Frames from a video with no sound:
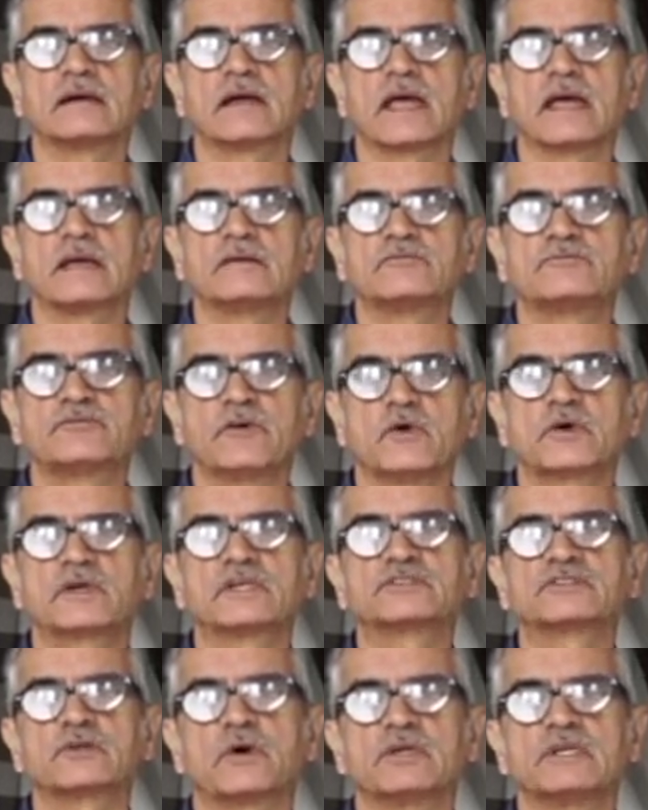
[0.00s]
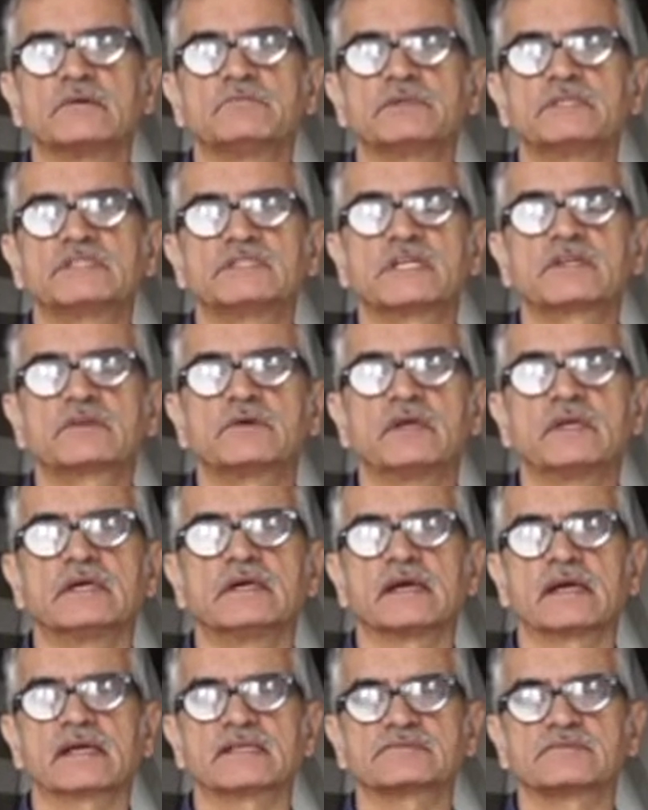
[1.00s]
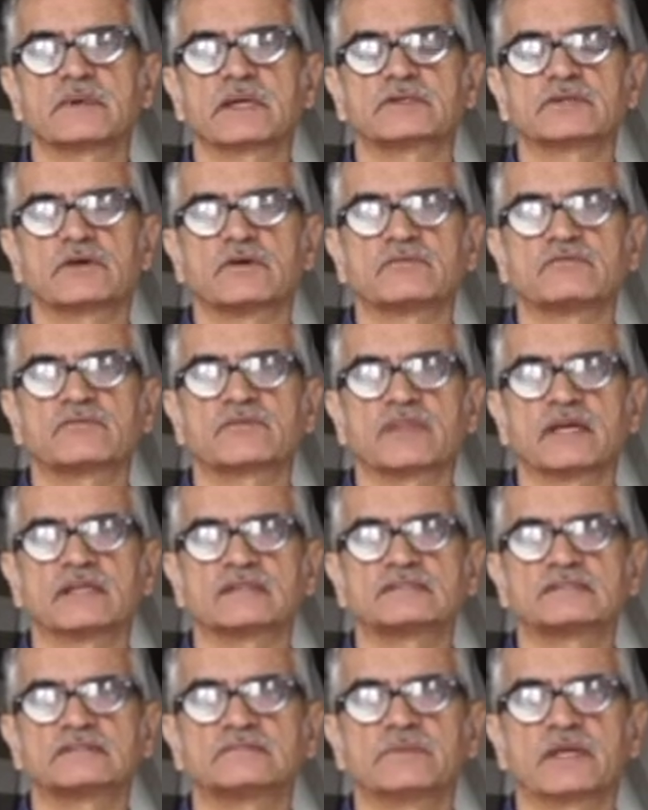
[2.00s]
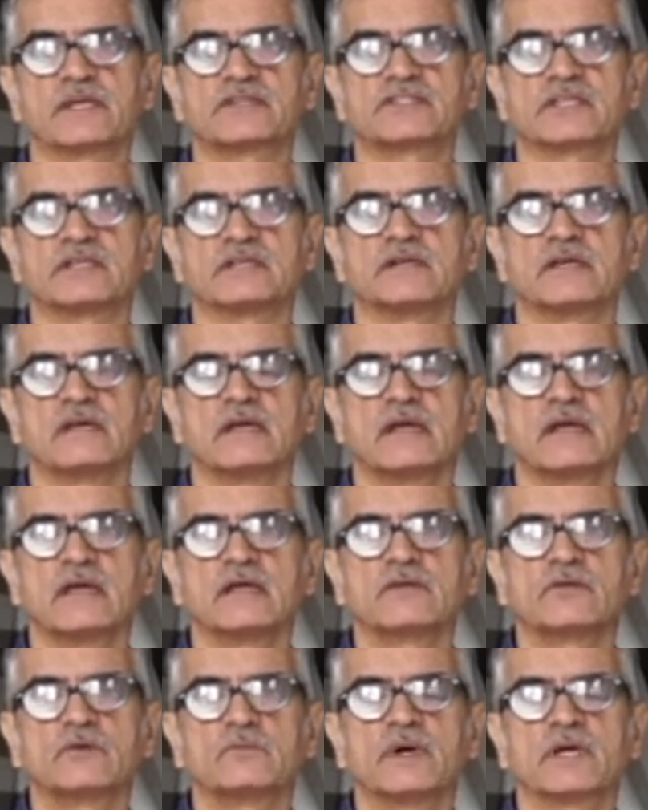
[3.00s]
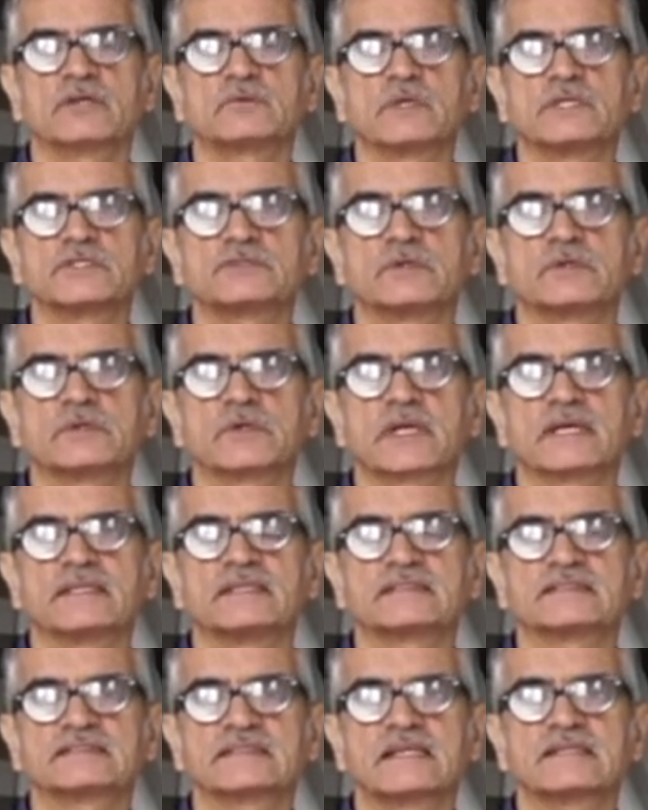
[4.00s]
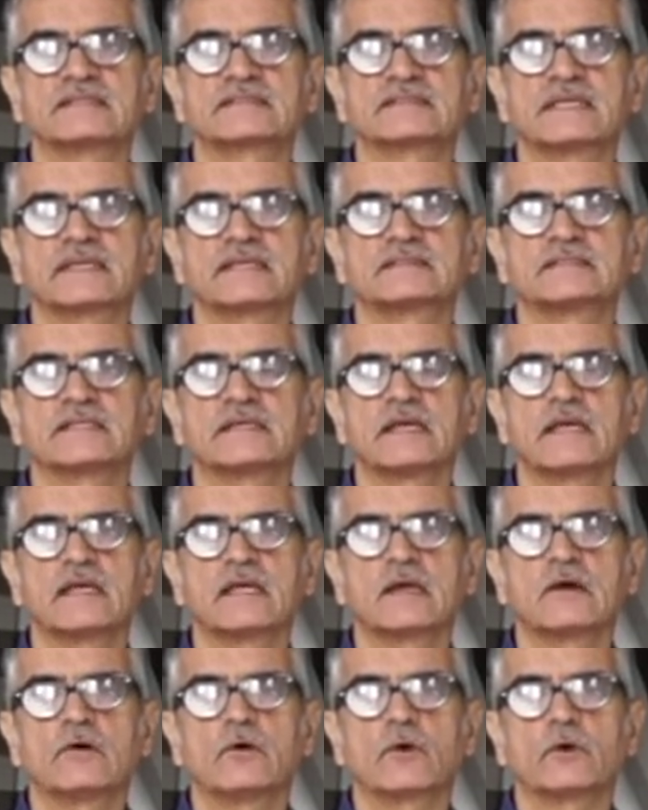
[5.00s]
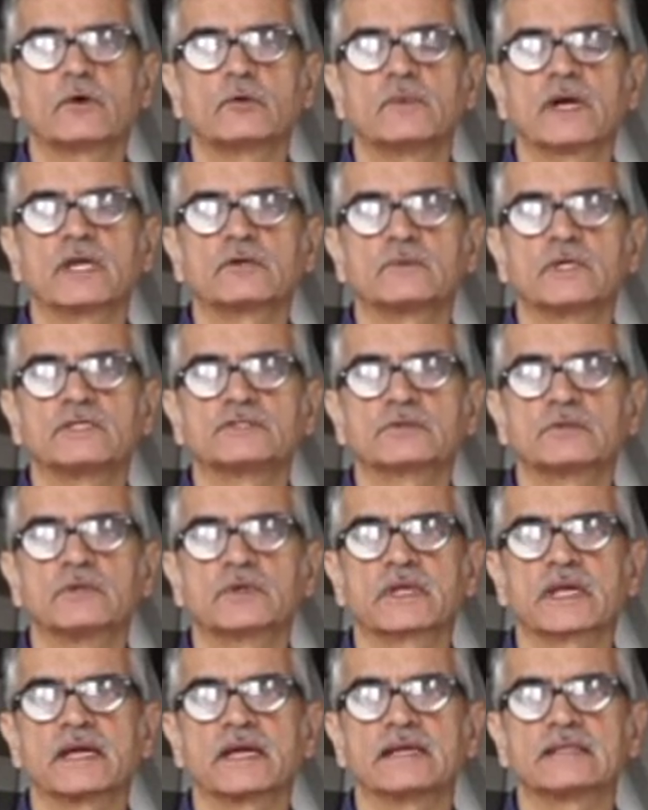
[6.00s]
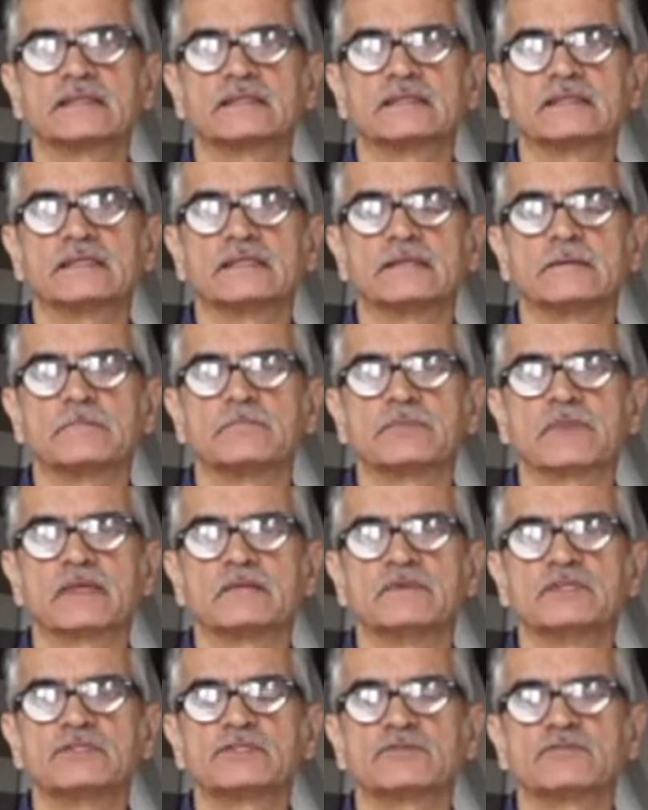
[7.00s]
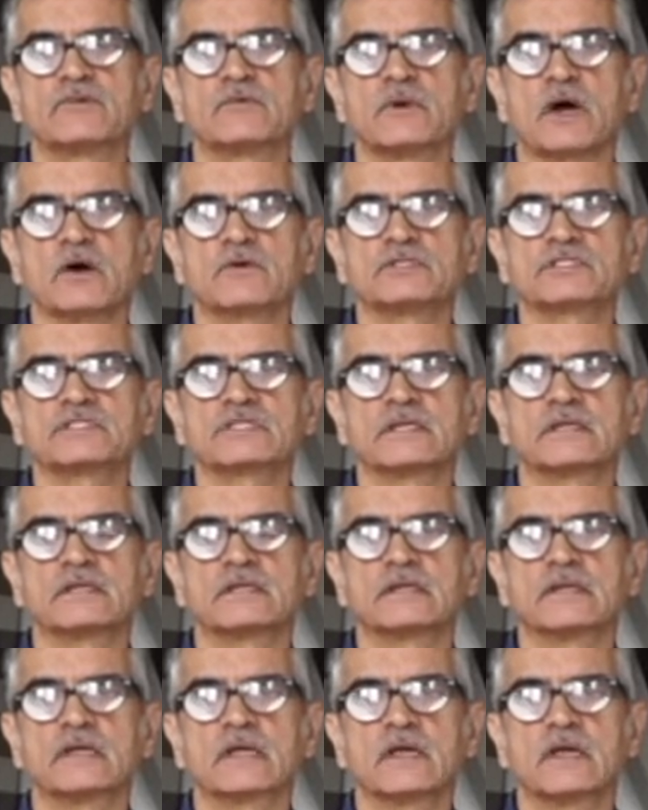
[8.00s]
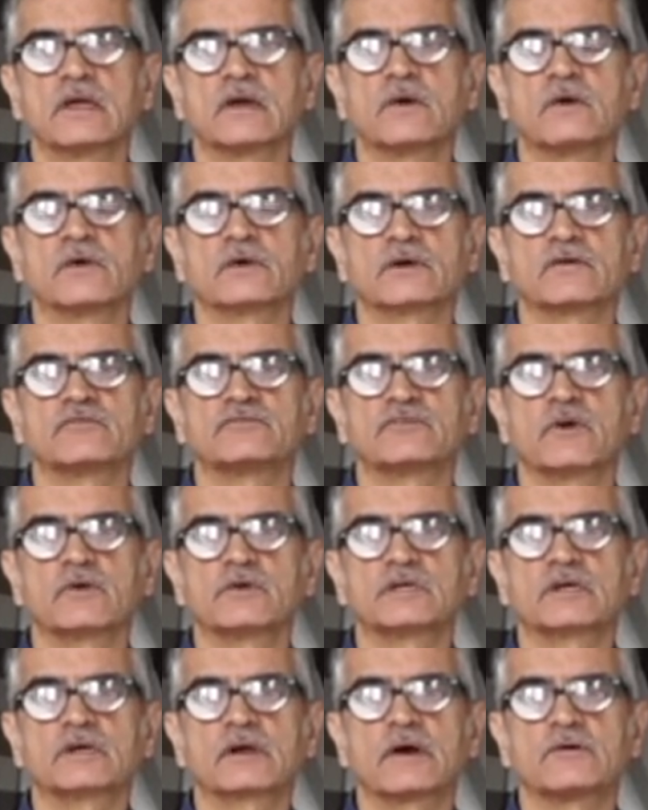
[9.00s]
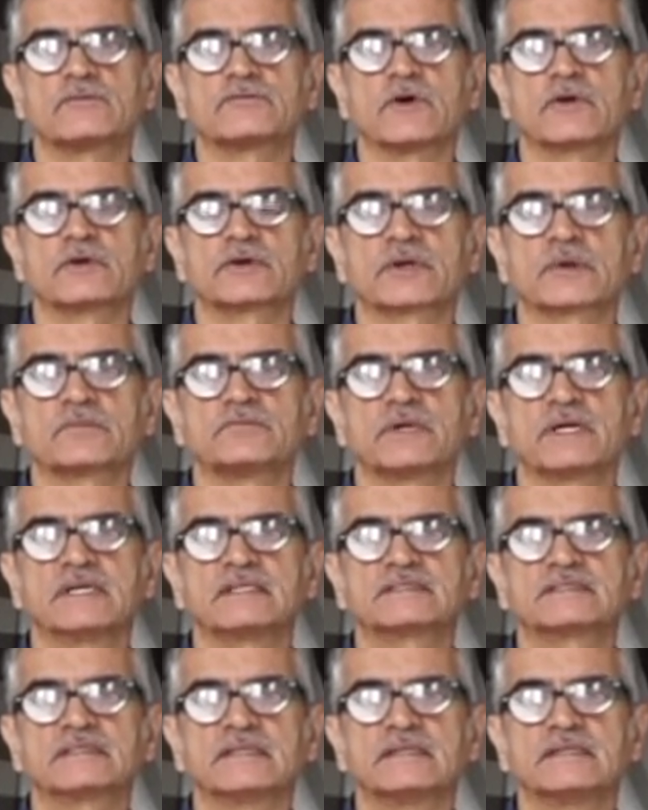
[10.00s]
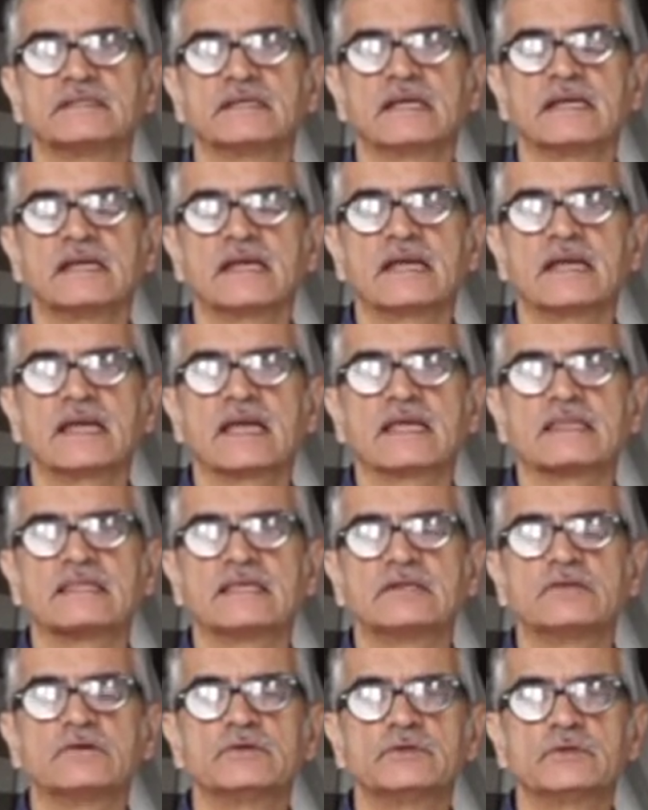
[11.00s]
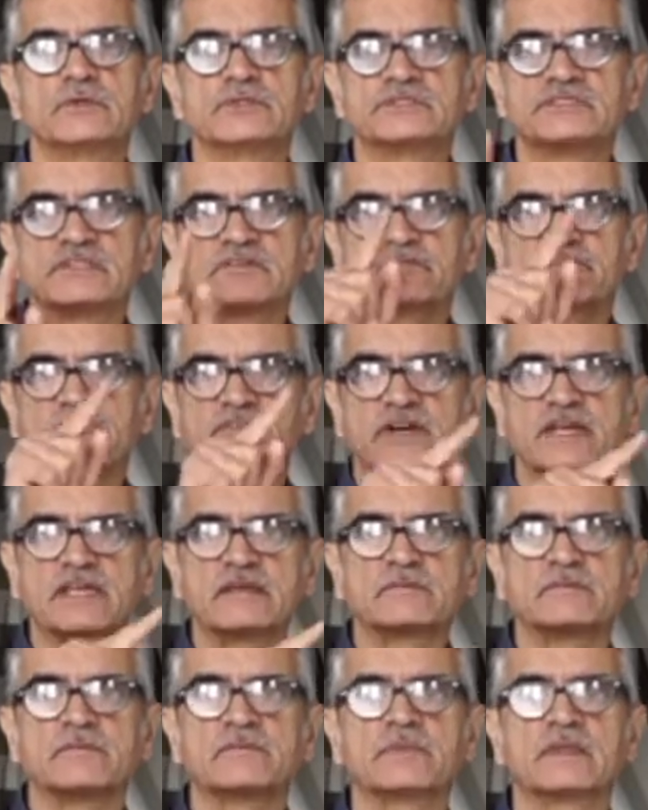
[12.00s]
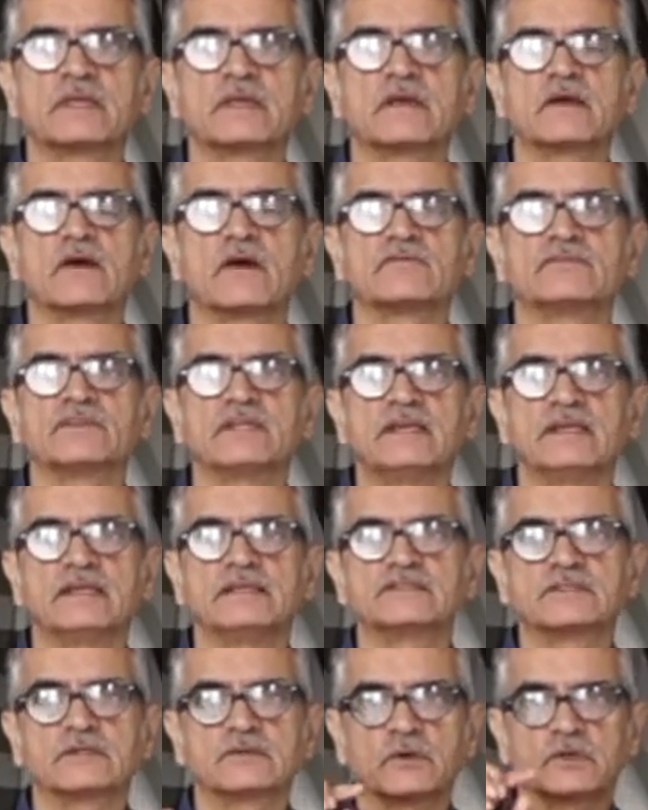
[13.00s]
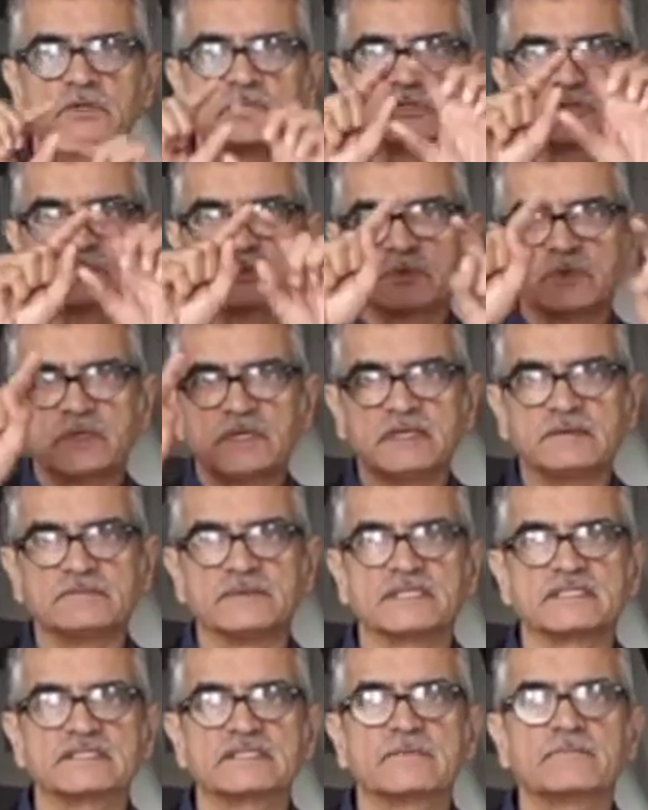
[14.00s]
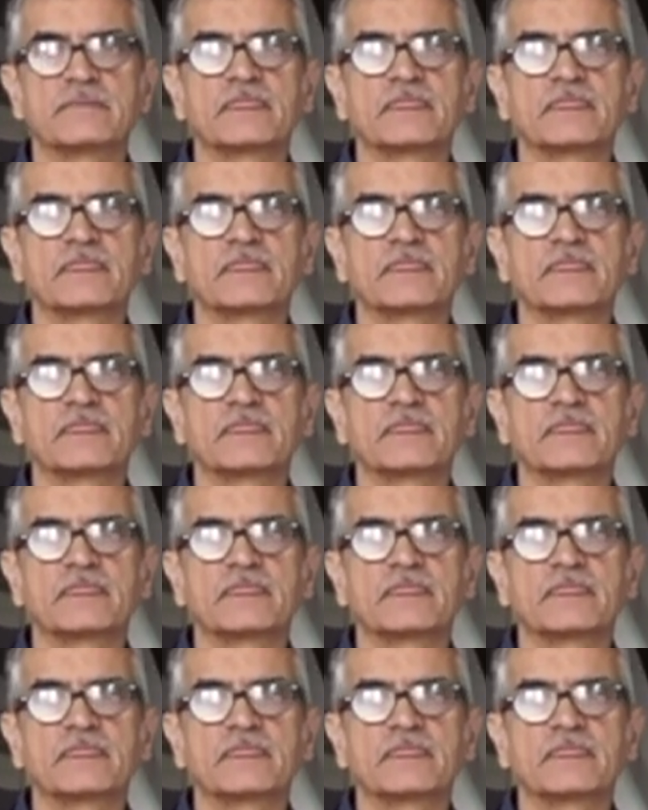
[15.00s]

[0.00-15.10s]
and focus on a particular aspect of that picture. You might want to look at the sunset, or you might want to look at the image of a mountain, or a photograph, or a person, and then you use the frame of the lens in order to limit.